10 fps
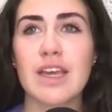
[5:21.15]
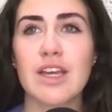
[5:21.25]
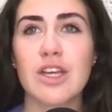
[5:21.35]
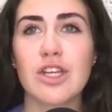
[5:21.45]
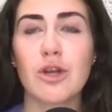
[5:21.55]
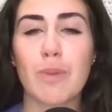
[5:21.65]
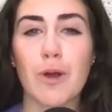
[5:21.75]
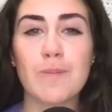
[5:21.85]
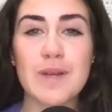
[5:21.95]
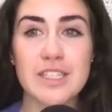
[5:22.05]
your
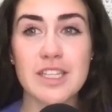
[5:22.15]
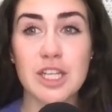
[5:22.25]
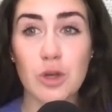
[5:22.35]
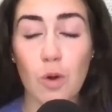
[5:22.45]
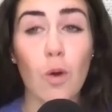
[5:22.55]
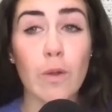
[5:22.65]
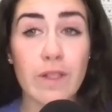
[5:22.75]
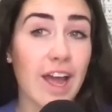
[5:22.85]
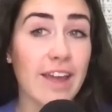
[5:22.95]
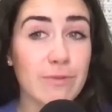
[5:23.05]
purpose your whole
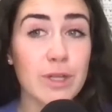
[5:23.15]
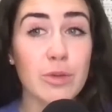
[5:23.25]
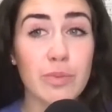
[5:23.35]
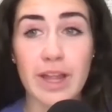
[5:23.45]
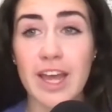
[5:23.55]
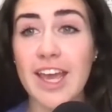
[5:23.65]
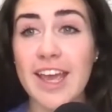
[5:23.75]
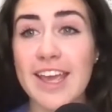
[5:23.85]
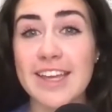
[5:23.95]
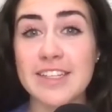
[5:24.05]
life when you play
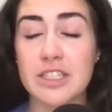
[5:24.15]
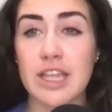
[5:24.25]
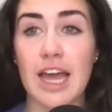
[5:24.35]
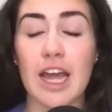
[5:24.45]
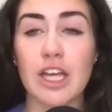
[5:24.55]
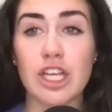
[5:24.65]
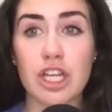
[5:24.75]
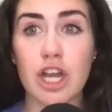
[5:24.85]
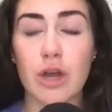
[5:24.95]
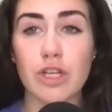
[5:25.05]
is that
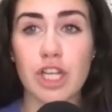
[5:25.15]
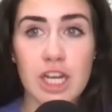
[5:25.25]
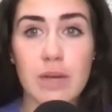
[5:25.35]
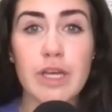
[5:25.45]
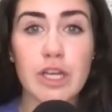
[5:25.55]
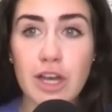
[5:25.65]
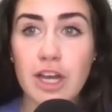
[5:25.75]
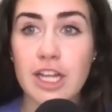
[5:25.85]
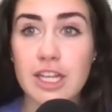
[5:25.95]
you need to be good,